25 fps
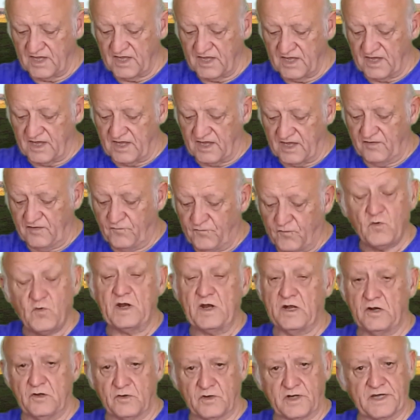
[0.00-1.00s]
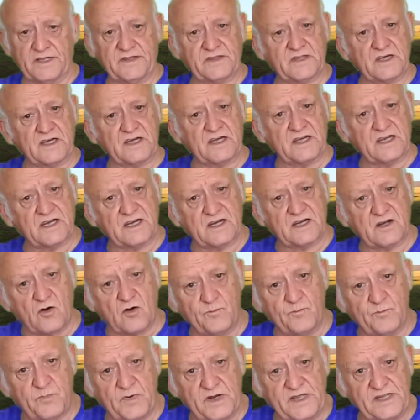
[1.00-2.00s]
If we look at the
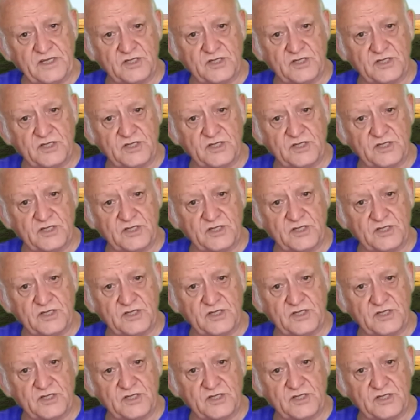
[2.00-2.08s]
complete